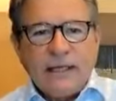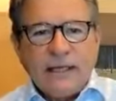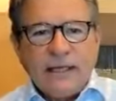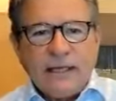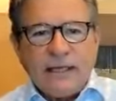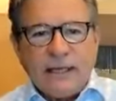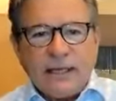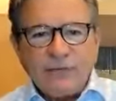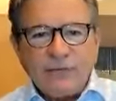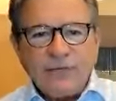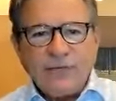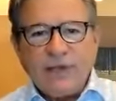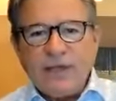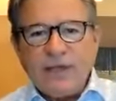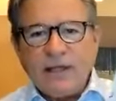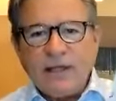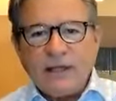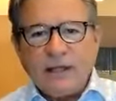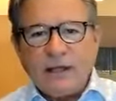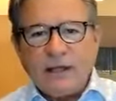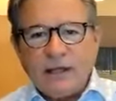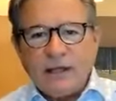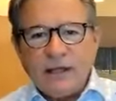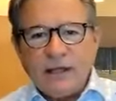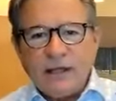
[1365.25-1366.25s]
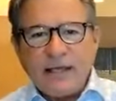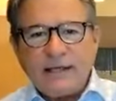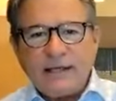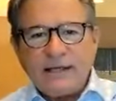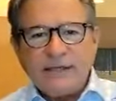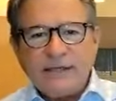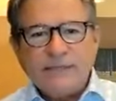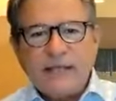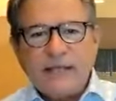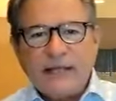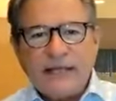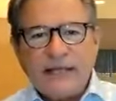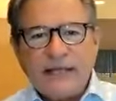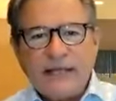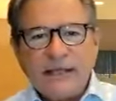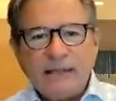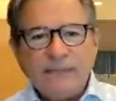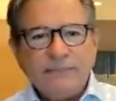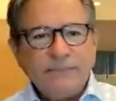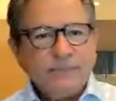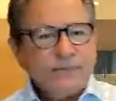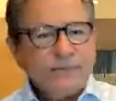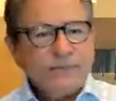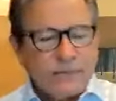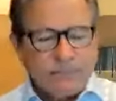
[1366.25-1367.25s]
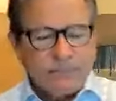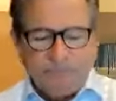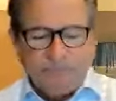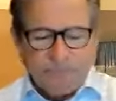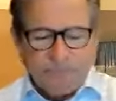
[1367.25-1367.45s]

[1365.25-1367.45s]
And I think a lot of times,